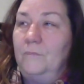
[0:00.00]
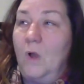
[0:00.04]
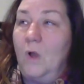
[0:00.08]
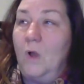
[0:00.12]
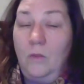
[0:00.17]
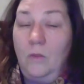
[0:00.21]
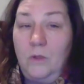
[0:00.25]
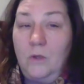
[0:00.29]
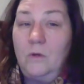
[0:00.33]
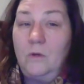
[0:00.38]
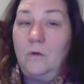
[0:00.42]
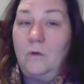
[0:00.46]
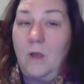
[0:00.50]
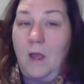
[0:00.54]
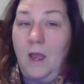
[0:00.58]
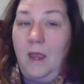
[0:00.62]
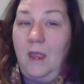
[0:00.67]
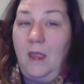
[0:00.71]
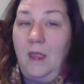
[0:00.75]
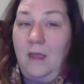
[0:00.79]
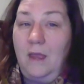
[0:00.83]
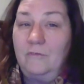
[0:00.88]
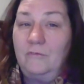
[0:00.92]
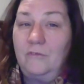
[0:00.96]
Although I
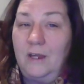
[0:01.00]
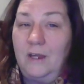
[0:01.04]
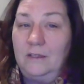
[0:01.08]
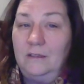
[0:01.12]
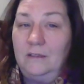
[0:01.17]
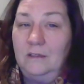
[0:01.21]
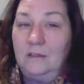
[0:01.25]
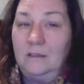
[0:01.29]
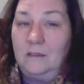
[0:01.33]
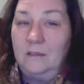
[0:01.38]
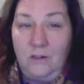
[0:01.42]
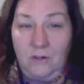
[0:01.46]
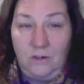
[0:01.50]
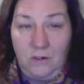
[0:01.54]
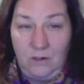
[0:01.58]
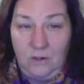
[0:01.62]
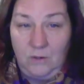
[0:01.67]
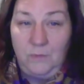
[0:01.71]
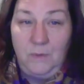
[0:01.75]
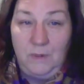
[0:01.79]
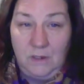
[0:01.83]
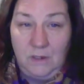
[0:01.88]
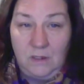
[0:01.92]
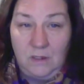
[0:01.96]
have read that there
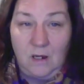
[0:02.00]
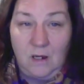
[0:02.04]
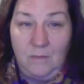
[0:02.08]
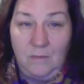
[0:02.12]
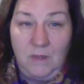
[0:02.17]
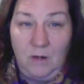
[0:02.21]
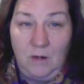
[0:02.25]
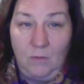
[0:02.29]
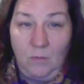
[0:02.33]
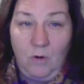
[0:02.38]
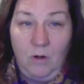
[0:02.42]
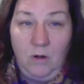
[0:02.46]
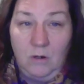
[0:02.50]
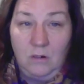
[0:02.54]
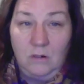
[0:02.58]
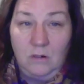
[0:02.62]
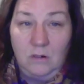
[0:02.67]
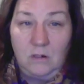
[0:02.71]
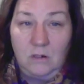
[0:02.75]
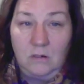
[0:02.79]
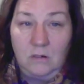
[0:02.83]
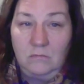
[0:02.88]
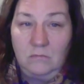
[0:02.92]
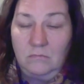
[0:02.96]
has been some that weren't.
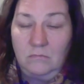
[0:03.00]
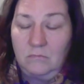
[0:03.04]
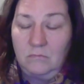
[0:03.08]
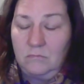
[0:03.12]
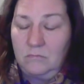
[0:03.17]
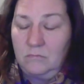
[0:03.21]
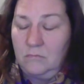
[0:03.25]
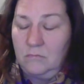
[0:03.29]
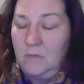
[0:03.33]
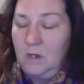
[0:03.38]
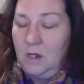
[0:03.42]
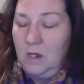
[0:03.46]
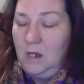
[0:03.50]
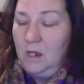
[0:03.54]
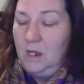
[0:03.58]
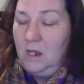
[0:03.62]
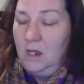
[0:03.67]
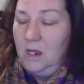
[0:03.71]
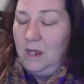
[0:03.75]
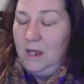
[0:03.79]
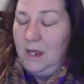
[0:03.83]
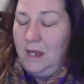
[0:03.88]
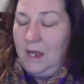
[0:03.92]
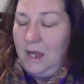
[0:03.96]

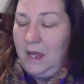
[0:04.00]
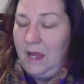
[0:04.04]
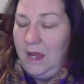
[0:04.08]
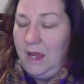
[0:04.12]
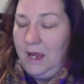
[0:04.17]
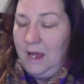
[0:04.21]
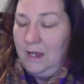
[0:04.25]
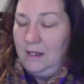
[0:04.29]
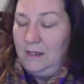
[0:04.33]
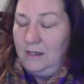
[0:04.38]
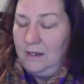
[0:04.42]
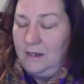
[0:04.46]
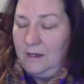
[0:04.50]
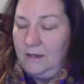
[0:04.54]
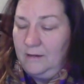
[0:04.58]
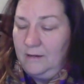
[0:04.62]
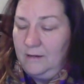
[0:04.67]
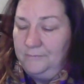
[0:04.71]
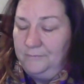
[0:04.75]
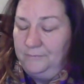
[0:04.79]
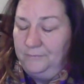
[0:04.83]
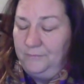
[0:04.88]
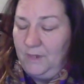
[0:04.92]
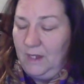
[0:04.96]
And
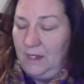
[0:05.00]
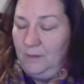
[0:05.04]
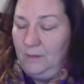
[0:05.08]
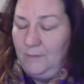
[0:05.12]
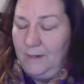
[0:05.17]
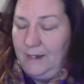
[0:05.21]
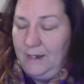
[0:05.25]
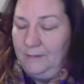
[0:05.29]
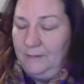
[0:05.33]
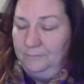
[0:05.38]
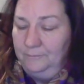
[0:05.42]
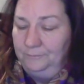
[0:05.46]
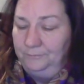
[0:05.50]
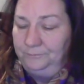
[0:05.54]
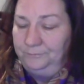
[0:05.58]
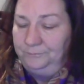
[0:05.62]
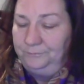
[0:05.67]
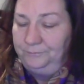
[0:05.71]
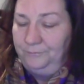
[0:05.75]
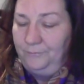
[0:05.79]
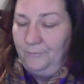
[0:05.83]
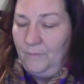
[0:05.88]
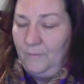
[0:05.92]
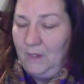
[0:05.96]
anyway,
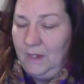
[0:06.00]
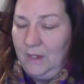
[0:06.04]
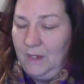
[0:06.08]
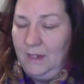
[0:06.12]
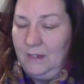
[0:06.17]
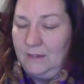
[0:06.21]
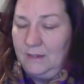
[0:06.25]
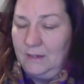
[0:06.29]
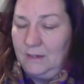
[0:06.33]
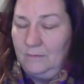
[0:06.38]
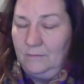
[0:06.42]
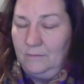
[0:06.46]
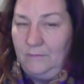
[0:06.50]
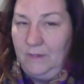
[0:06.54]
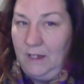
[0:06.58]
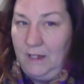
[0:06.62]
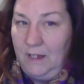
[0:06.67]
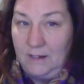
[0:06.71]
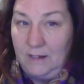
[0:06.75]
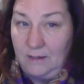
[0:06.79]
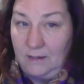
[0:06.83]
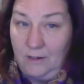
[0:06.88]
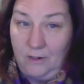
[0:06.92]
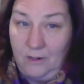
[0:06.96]
he said he
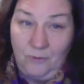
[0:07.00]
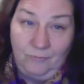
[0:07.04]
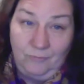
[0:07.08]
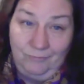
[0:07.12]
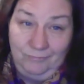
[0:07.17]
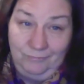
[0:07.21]
doesn't know.